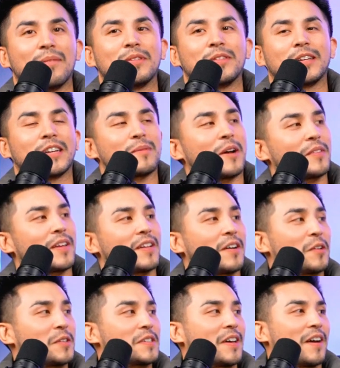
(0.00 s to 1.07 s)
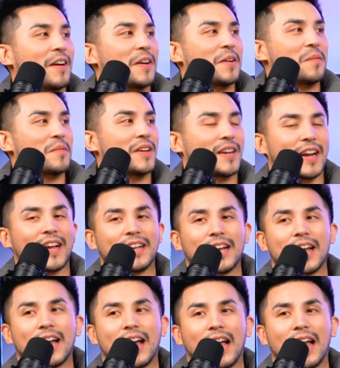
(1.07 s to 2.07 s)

I've been thinking about that all the time. Like, I